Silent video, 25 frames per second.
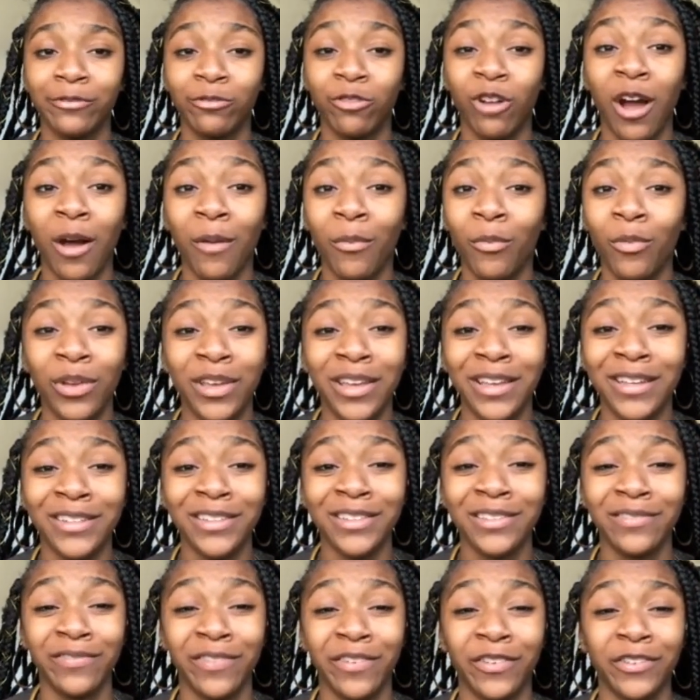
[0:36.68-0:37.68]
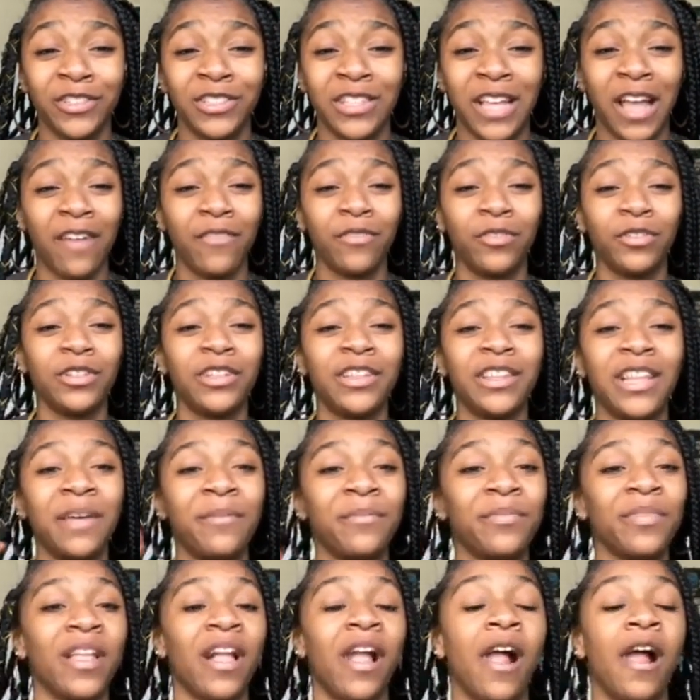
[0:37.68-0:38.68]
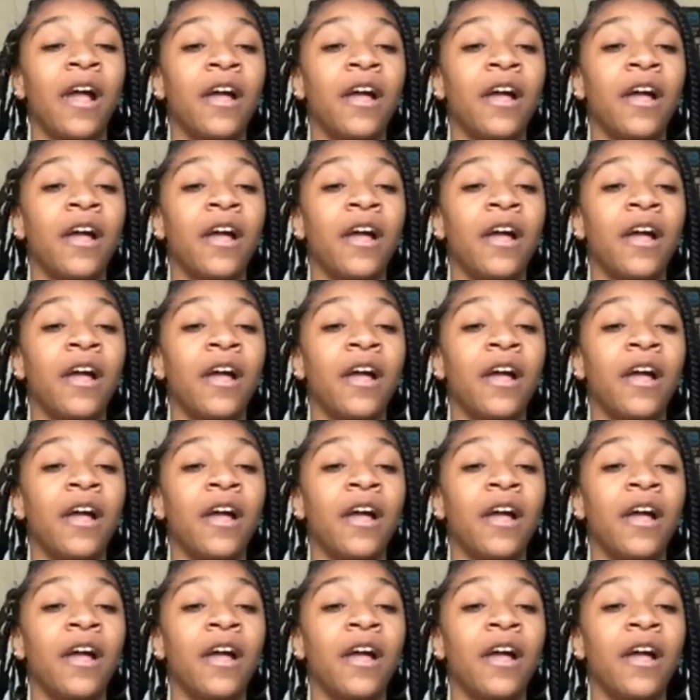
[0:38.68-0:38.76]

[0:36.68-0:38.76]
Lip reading: Romwe, and Zaful in them.